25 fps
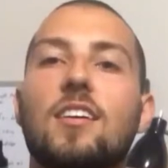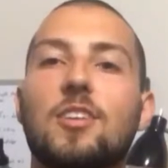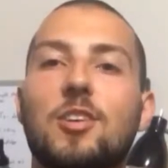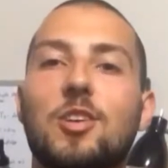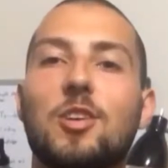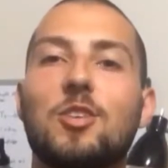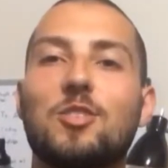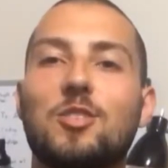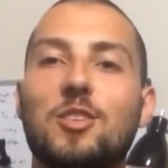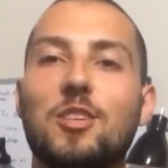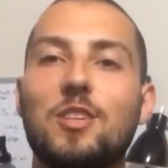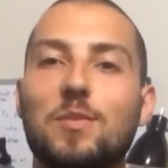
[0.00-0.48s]

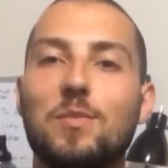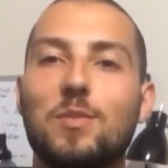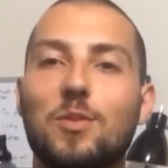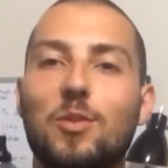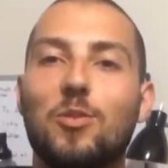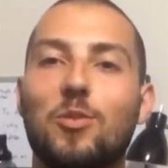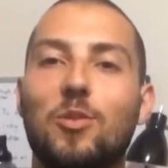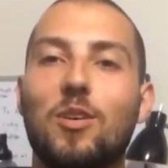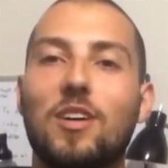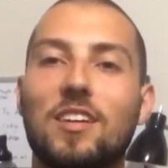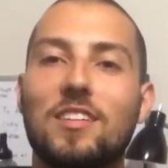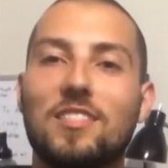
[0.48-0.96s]
YouTube,
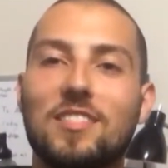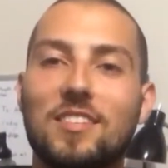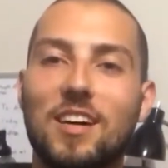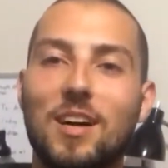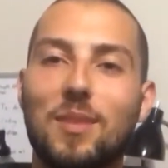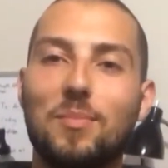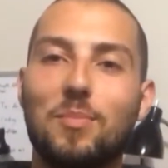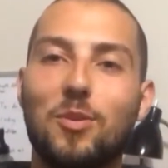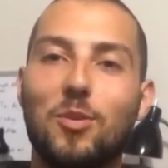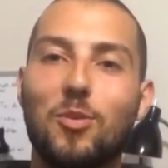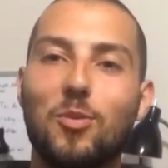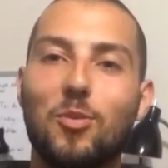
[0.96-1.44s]
what is
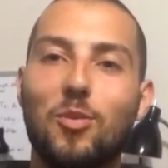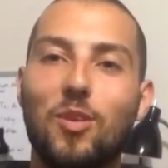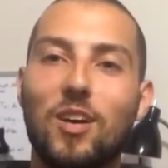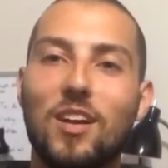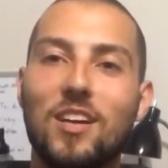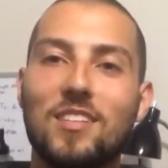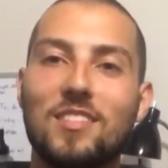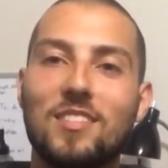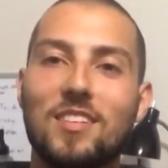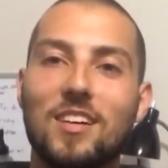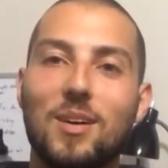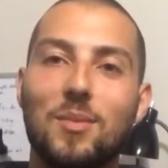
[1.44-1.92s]
up?
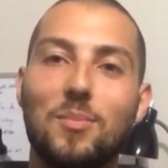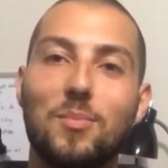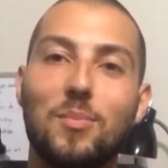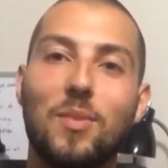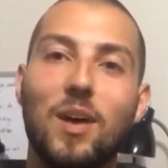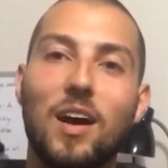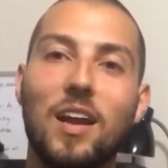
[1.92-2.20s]
What is up?